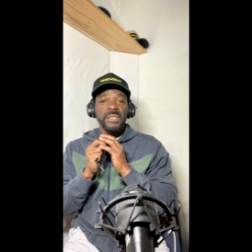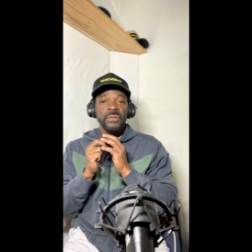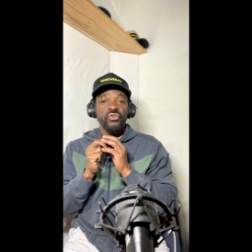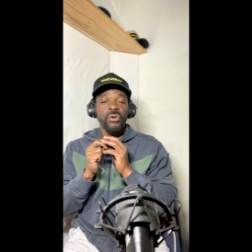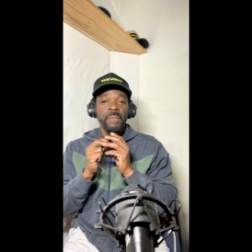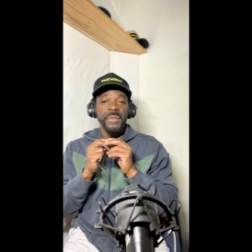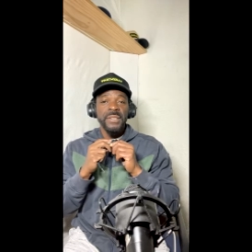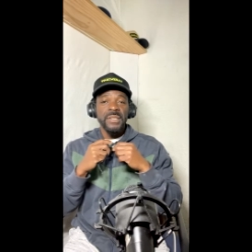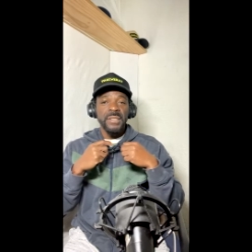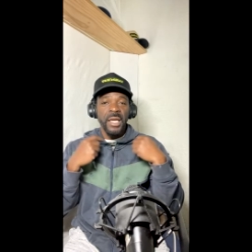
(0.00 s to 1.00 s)
Trump
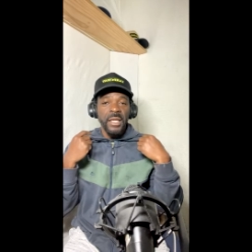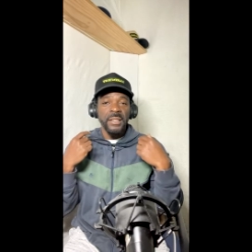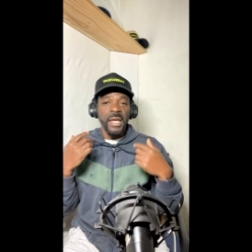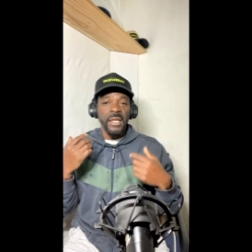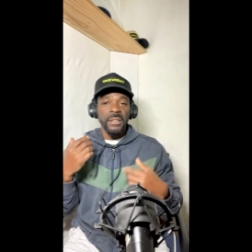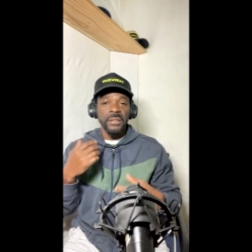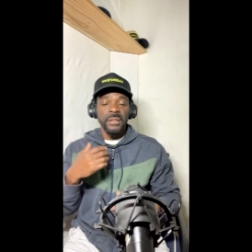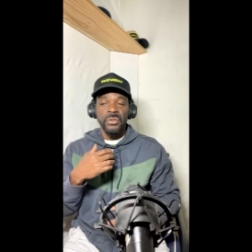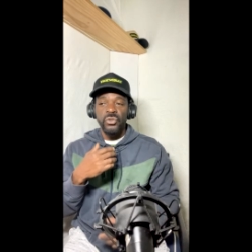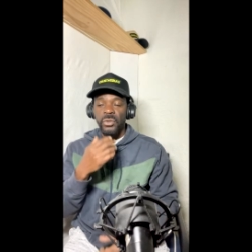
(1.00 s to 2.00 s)
is saying that
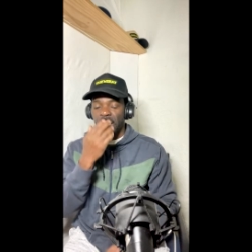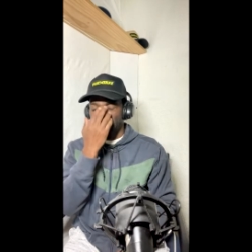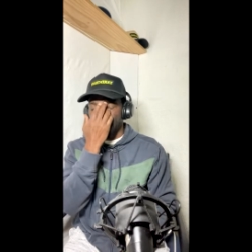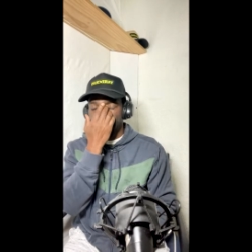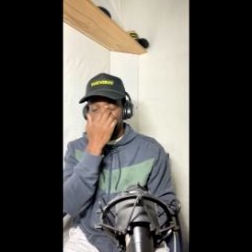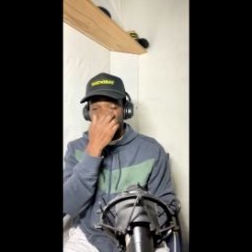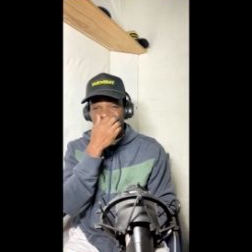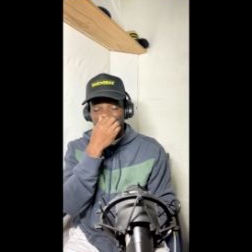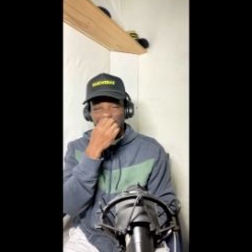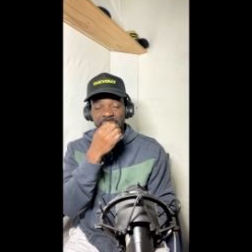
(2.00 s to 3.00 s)
United
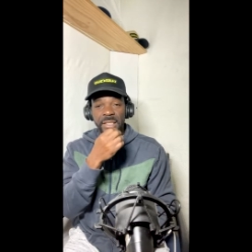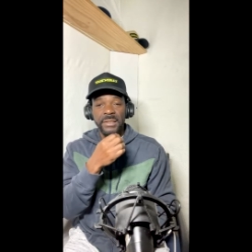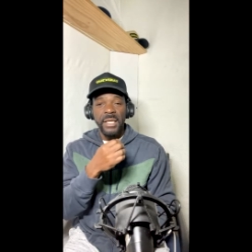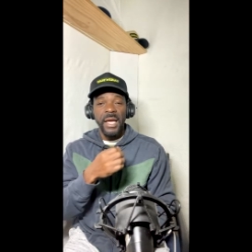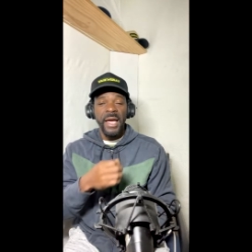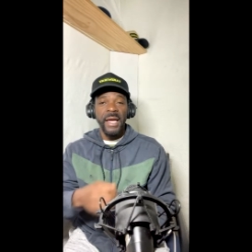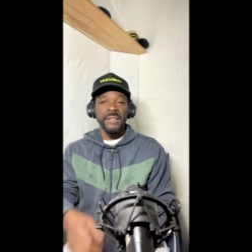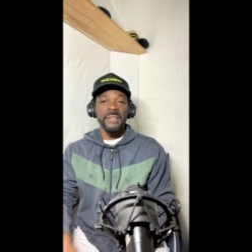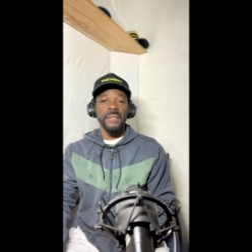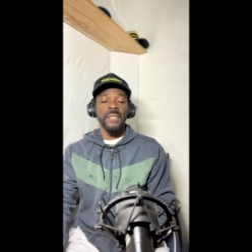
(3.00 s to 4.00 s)
States is at
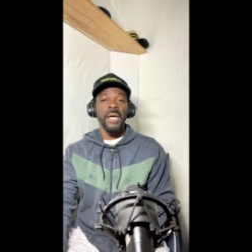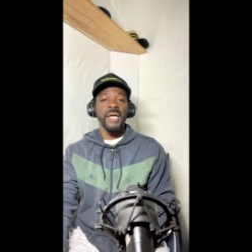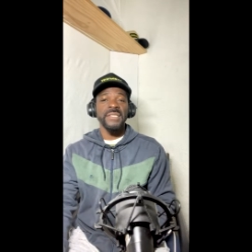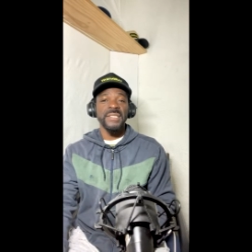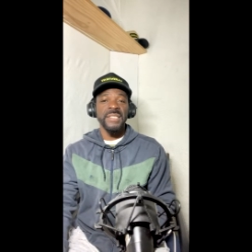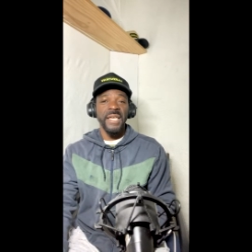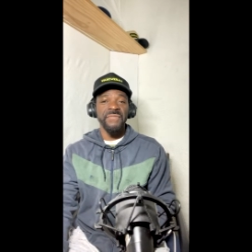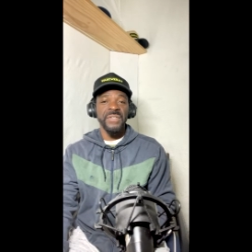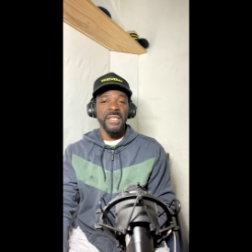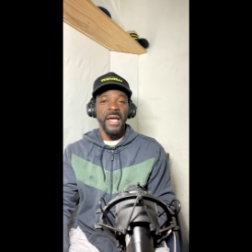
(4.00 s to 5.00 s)
a
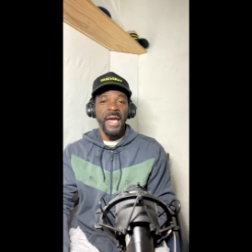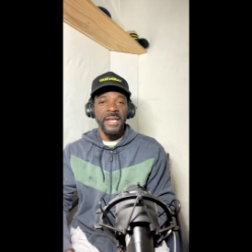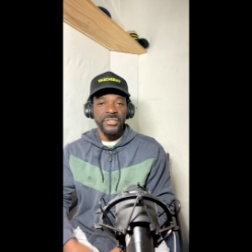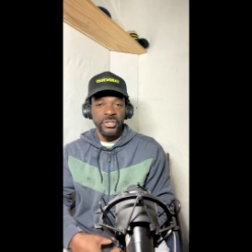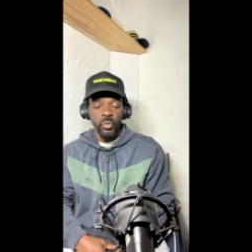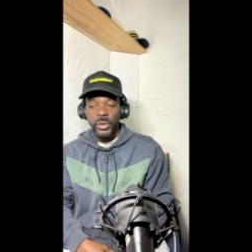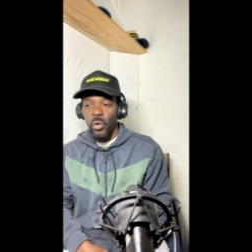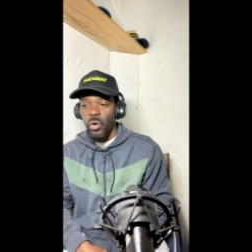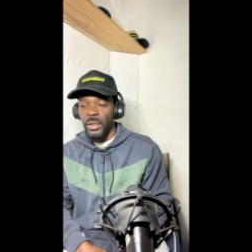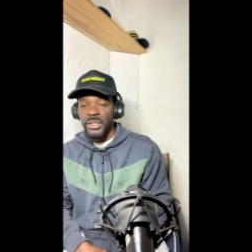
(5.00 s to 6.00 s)
safety hazard with
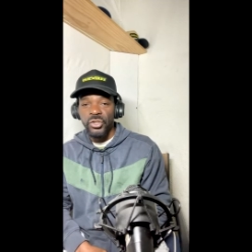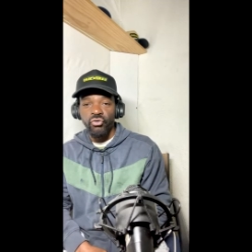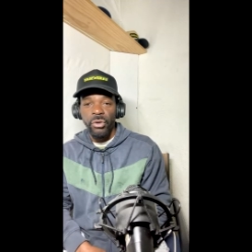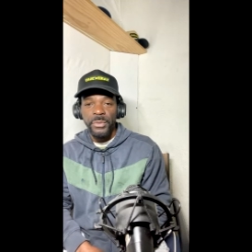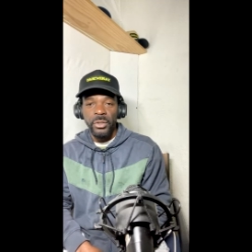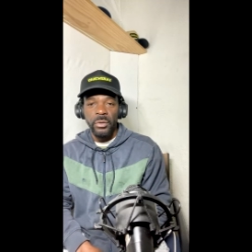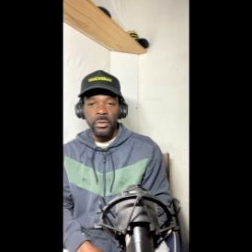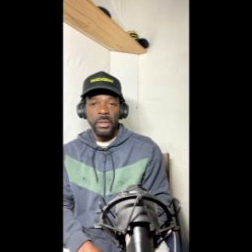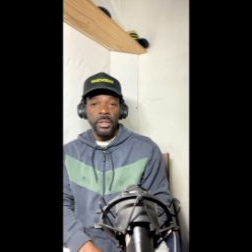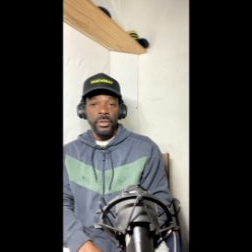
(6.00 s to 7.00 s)
all these criminal,
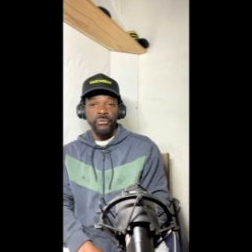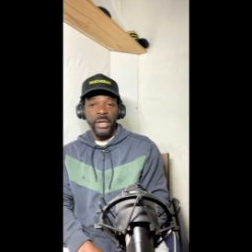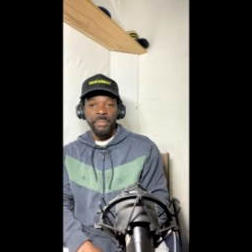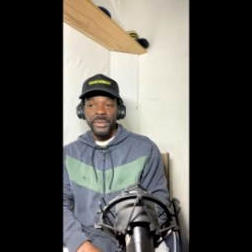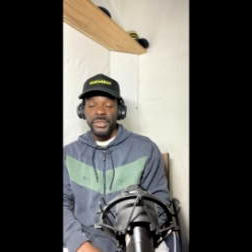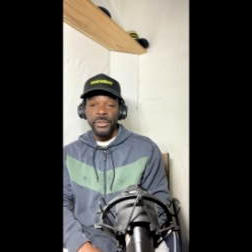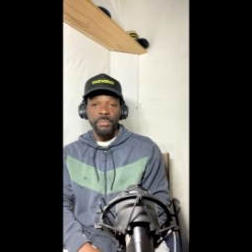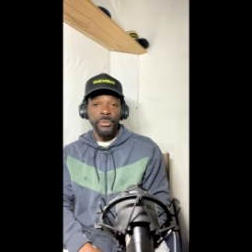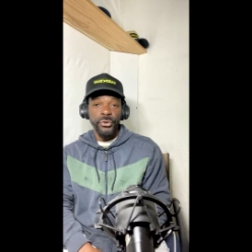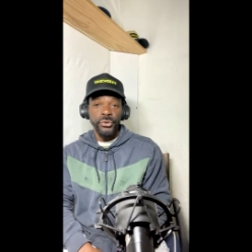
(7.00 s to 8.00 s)
rapists,
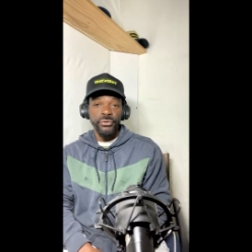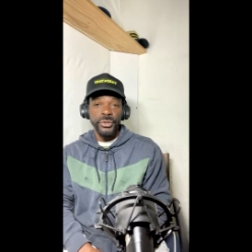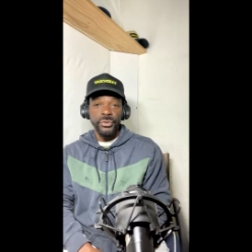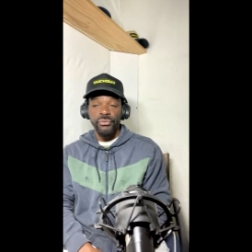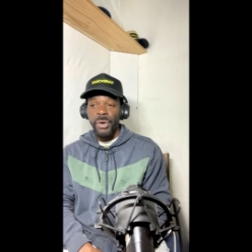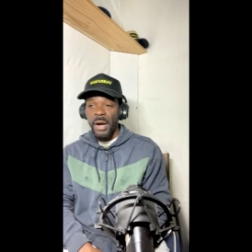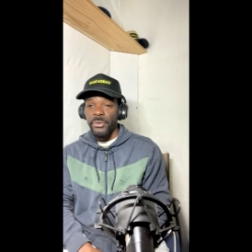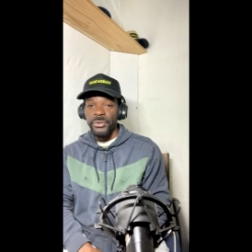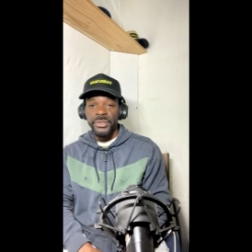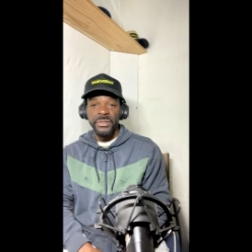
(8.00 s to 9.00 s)
murderers,
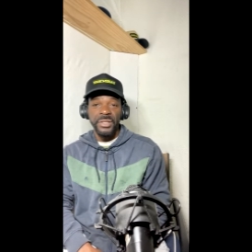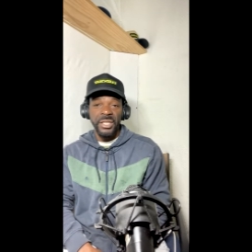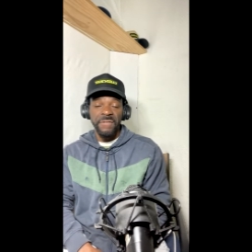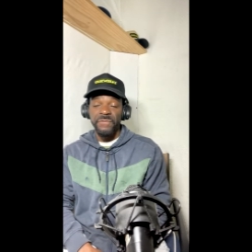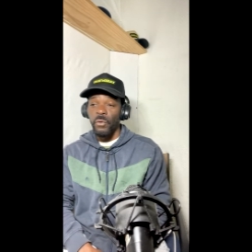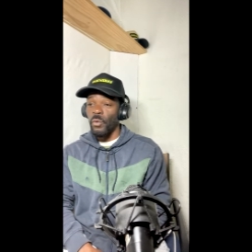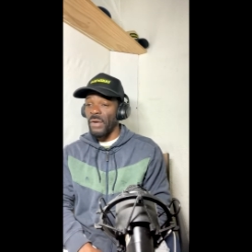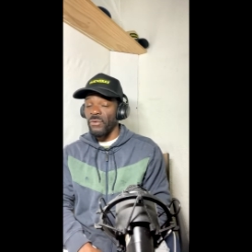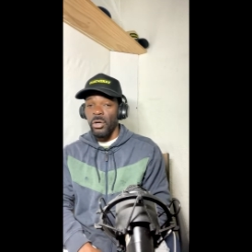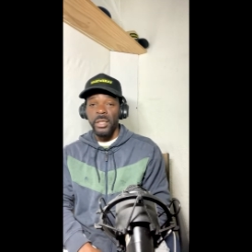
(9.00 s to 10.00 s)
robbers, thieves,
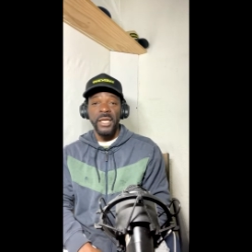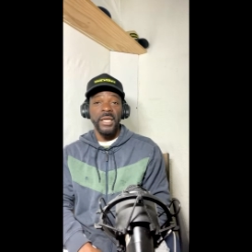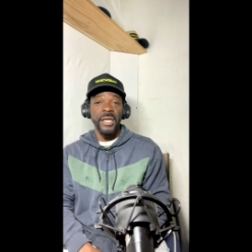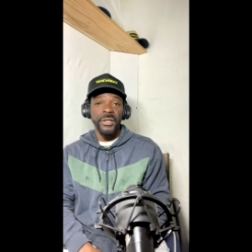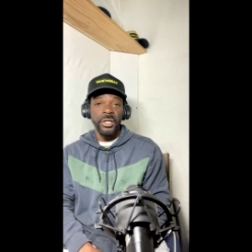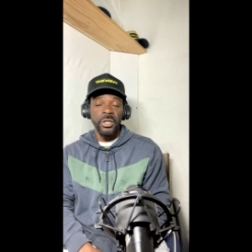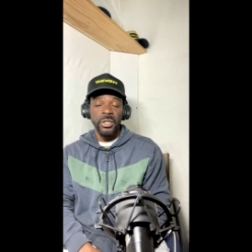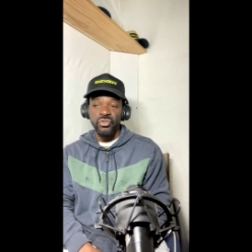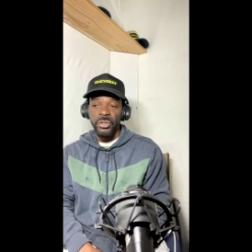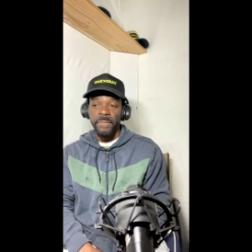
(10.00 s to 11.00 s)
whoever are they in the
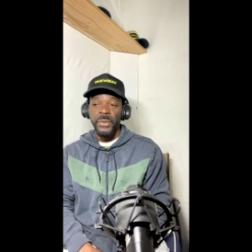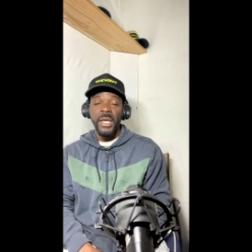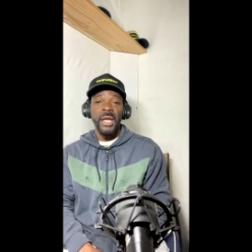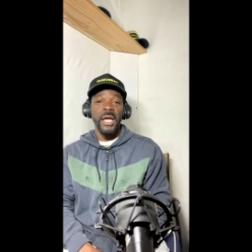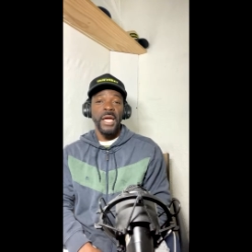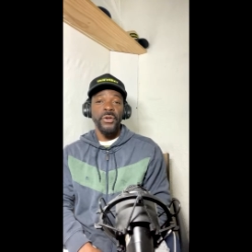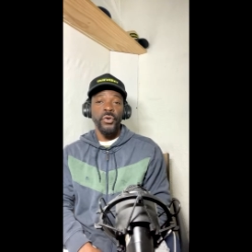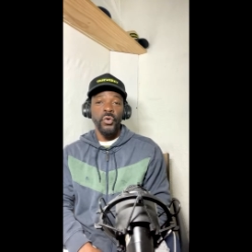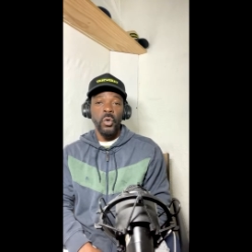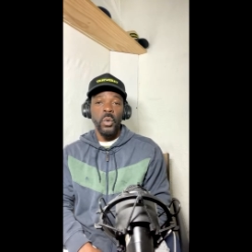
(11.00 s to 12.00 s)
country, and
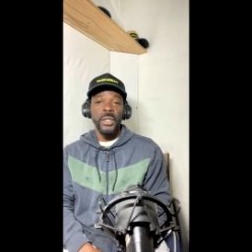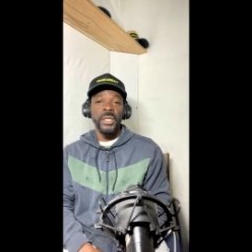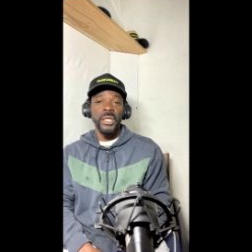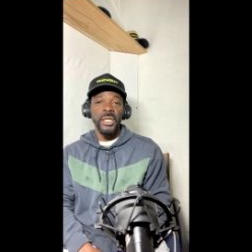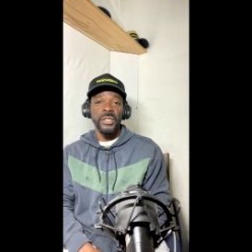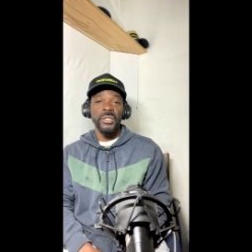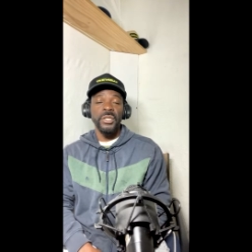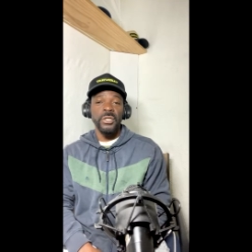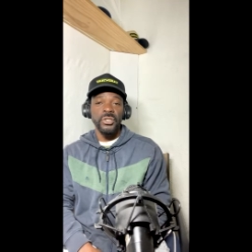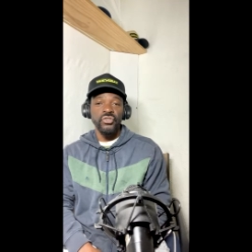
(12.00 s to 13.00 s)
no one in the
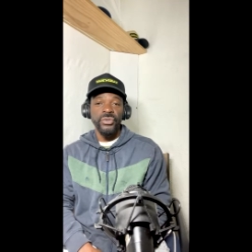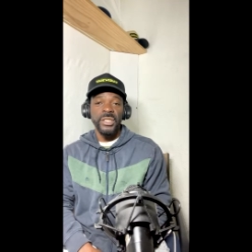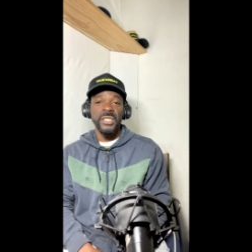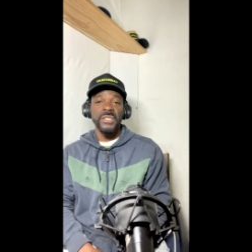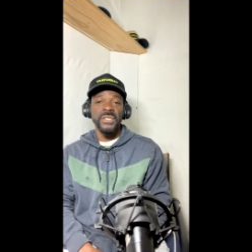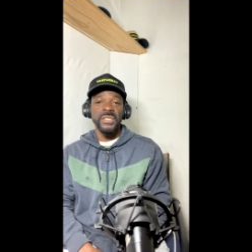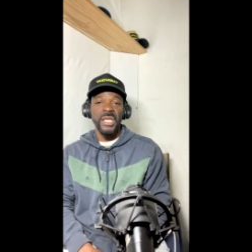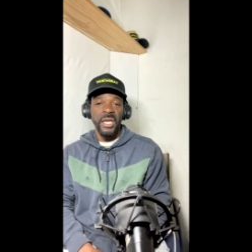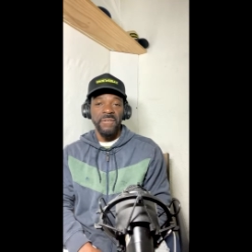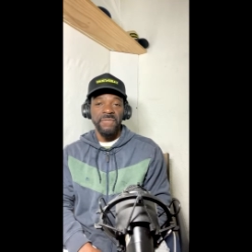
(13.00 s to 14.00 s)
country is safe.